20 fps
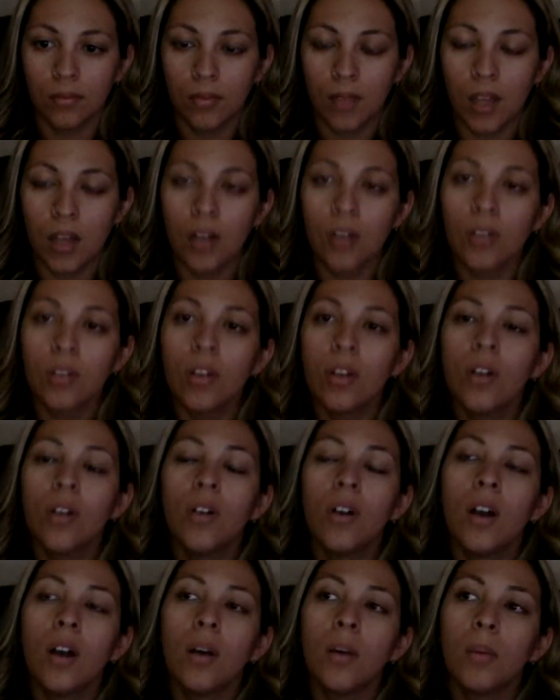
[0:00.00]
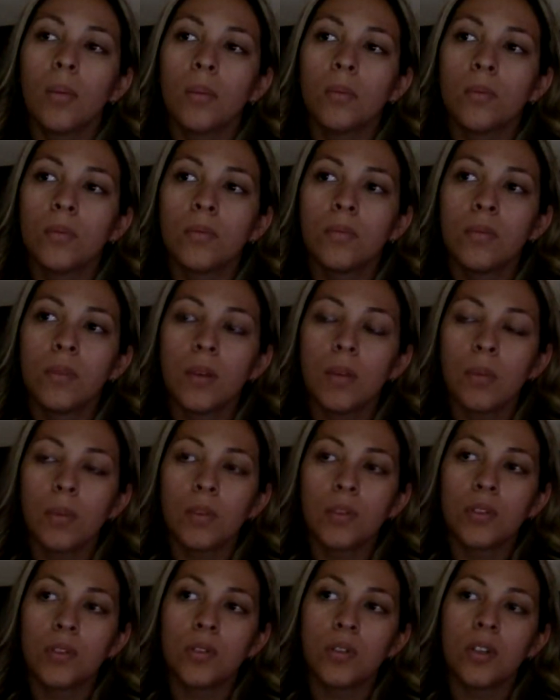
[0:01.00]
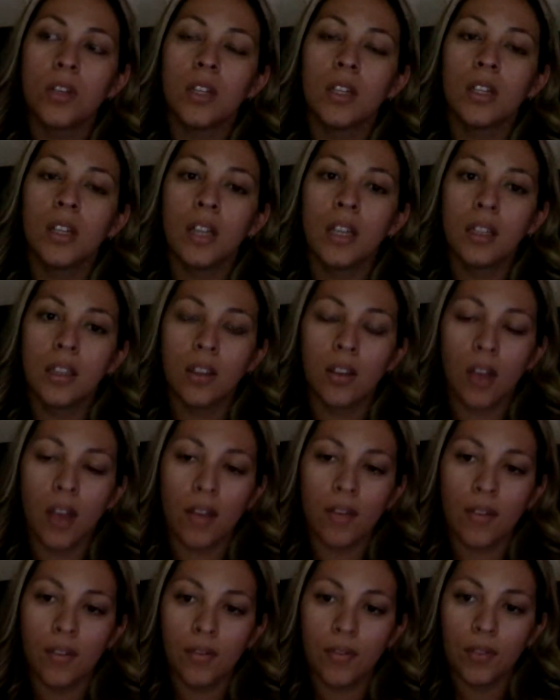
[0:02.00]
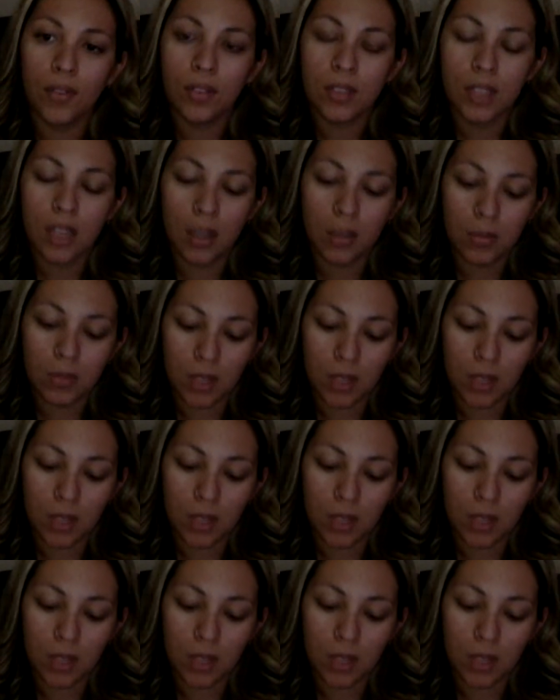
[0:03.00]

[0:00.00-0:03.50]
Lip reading: I don't know how people do it. Like they'll have a full time